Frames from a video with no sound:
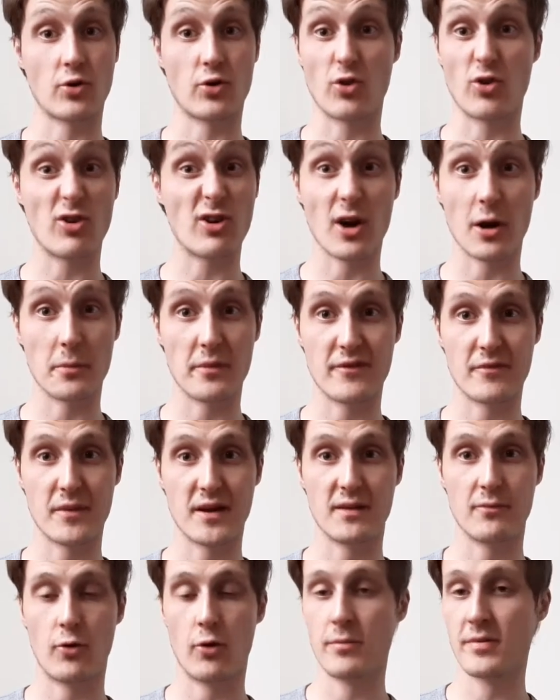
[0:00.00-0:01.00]
couldn't cope with him
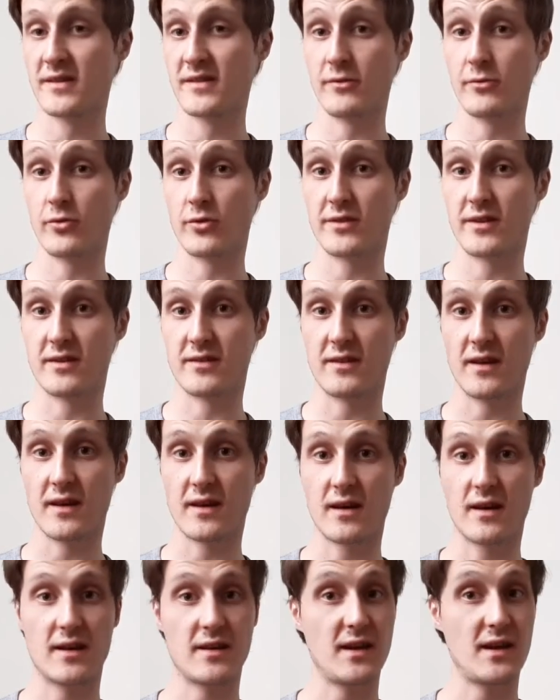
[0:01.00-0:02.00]
anymore because he was
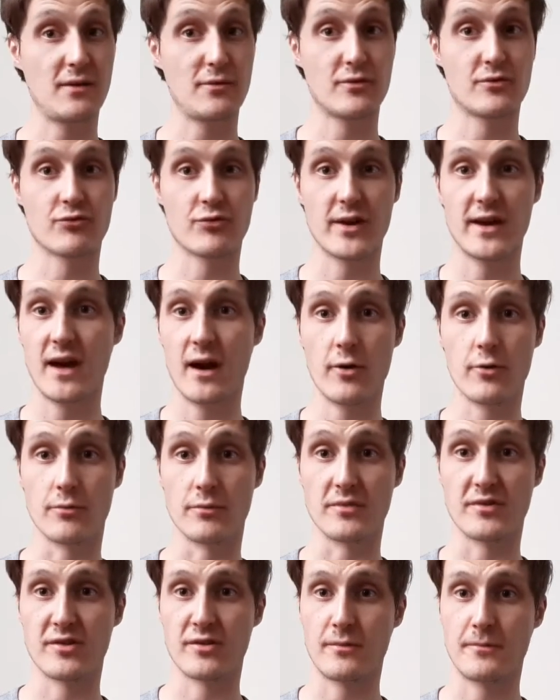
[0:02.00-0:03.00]
autistic and he was
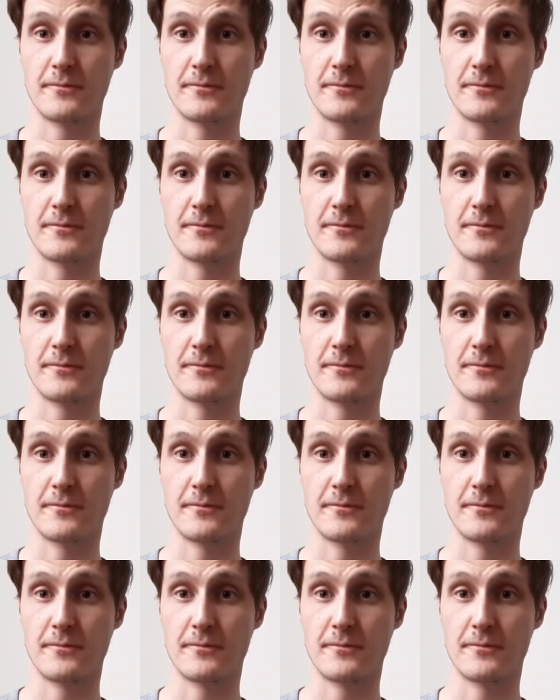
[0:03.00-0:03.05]
rehomed.